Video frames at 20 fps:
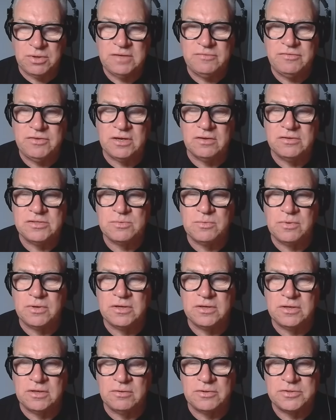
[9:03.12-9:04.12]
quid if you're going to
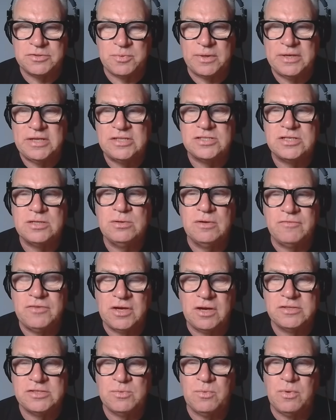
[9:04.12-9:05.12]
one, you know, or 22 if
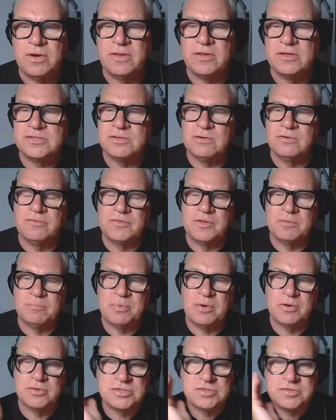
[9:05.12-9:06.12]
you're going to one of the sort of the
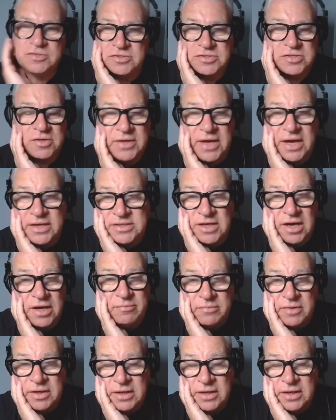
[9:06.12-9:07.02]
posh. So yes,